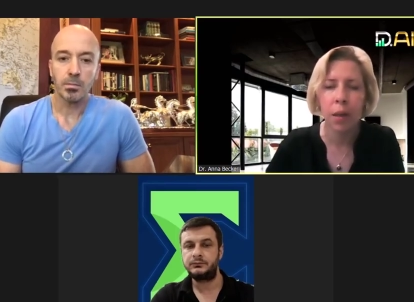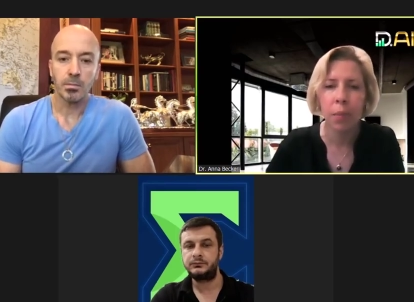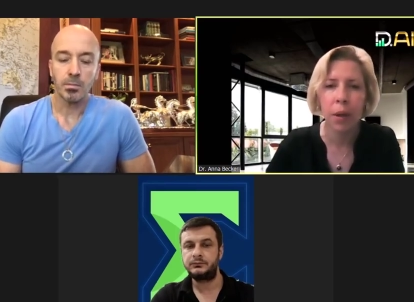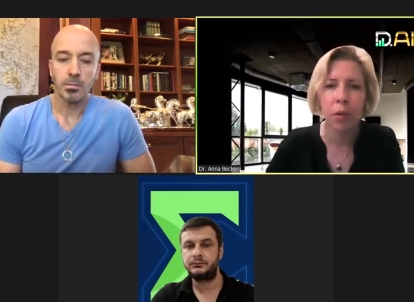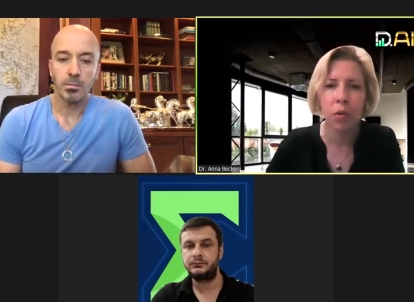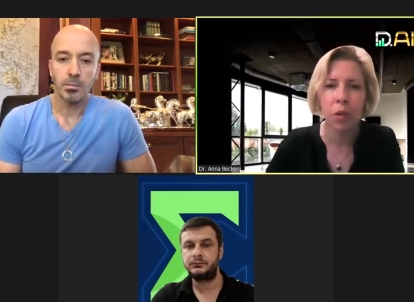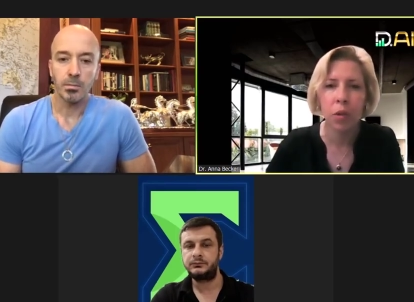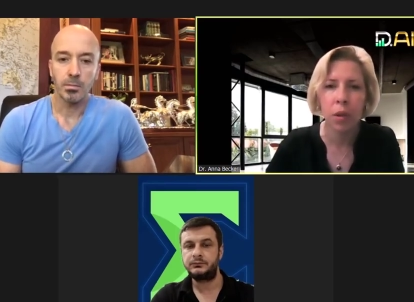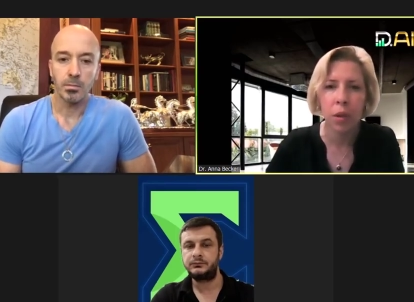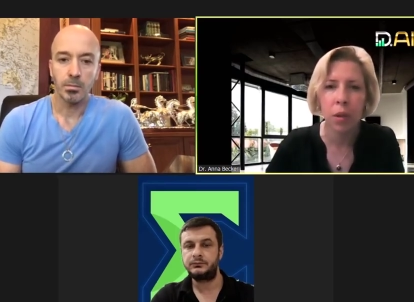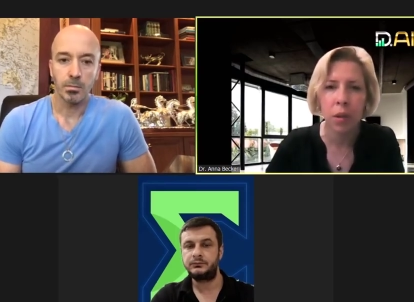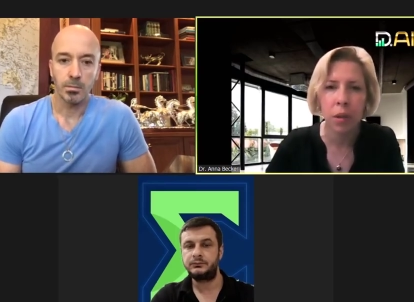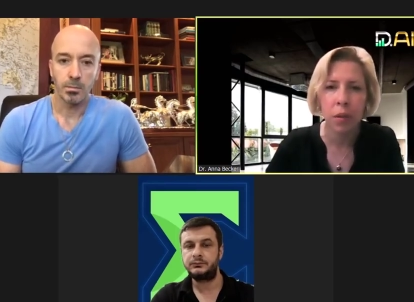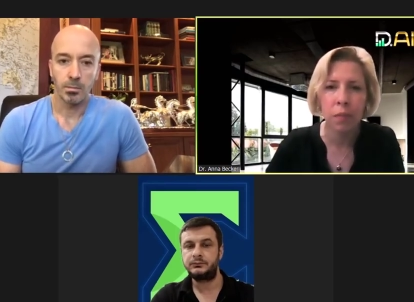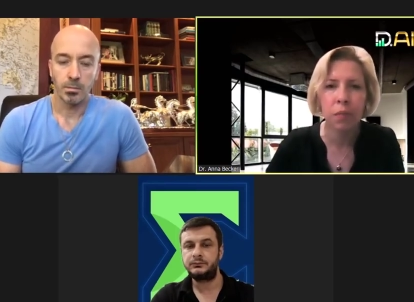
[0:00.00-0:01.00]
Speaker 1: about
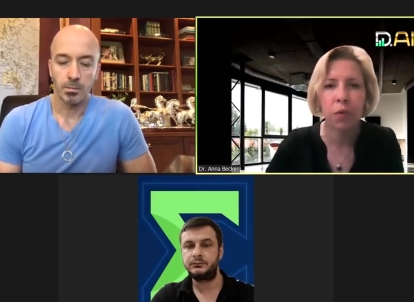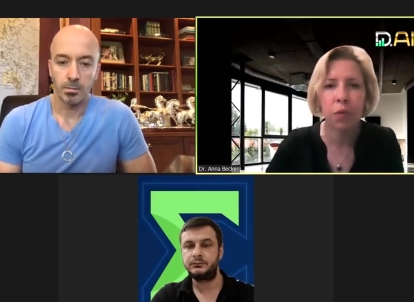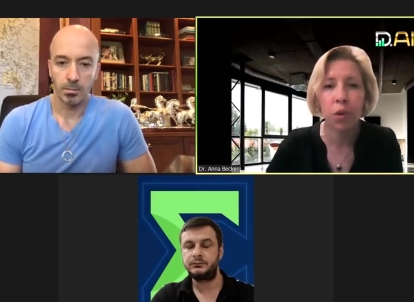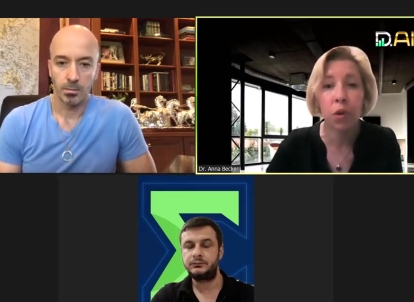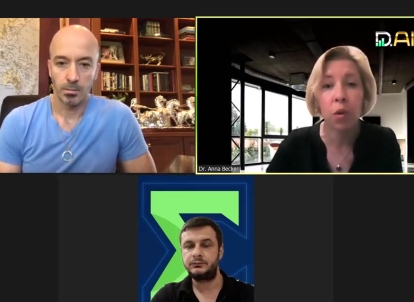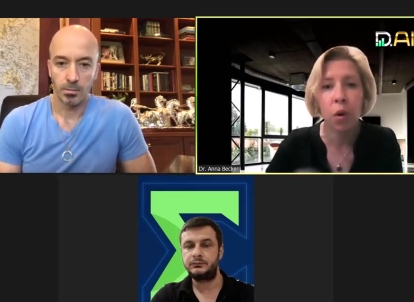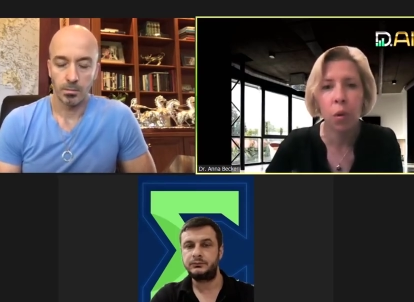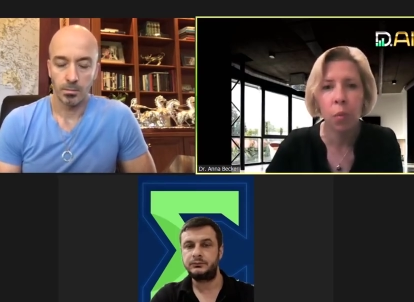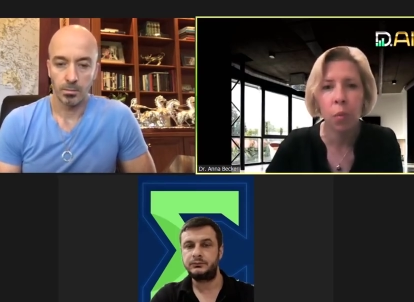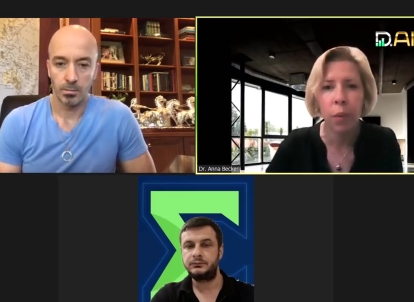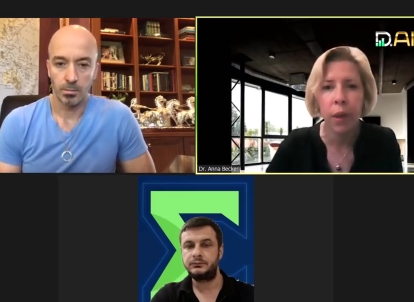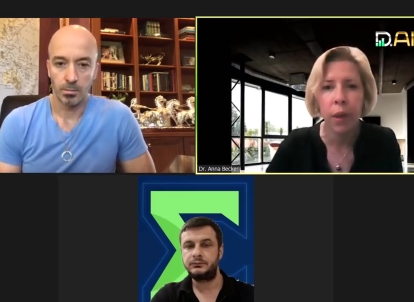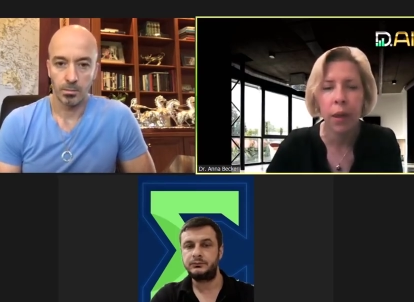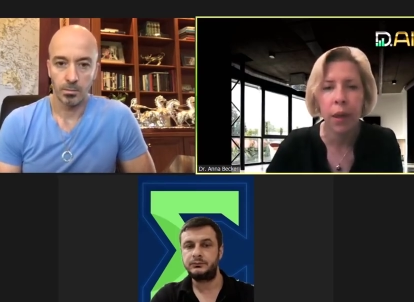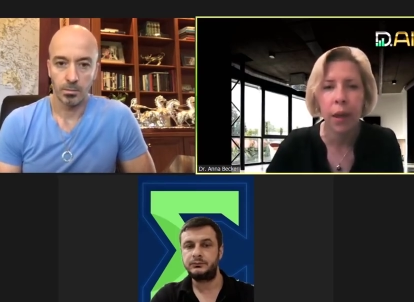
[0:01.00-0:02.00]
uh, for a whole
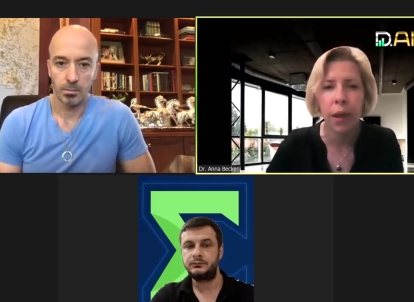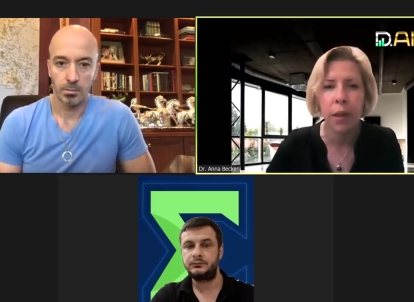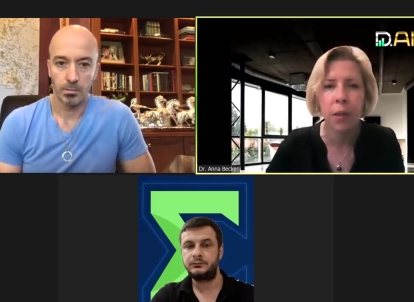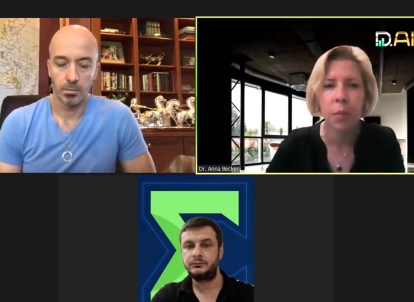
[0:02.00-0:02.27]
week and